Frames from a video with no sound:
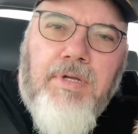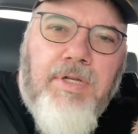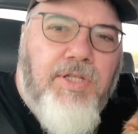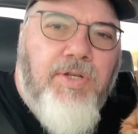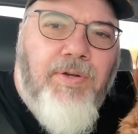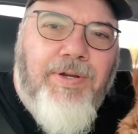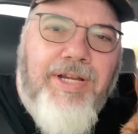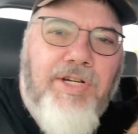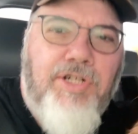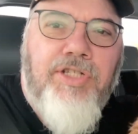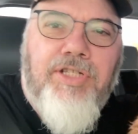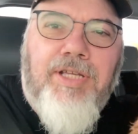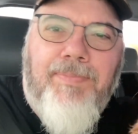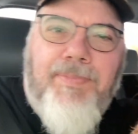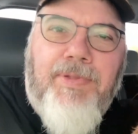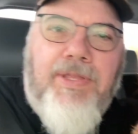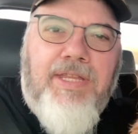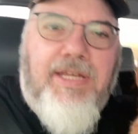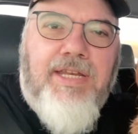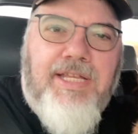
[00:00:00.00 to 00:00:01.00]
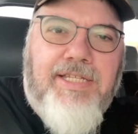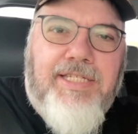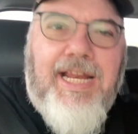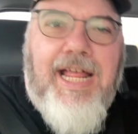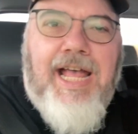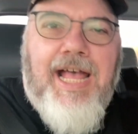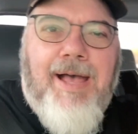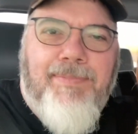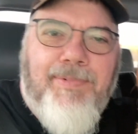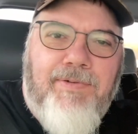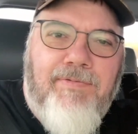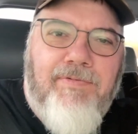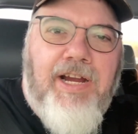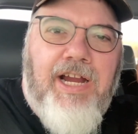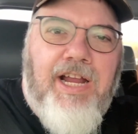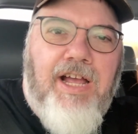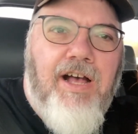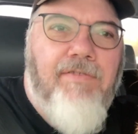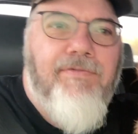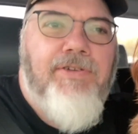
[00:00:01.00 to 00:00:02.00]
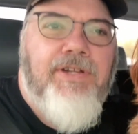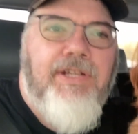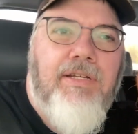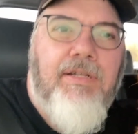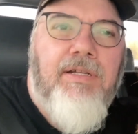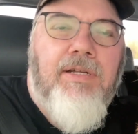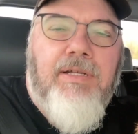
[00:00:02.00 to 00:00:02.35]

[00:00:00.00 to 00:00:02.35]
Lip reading: So here's something that doesn't happen very often.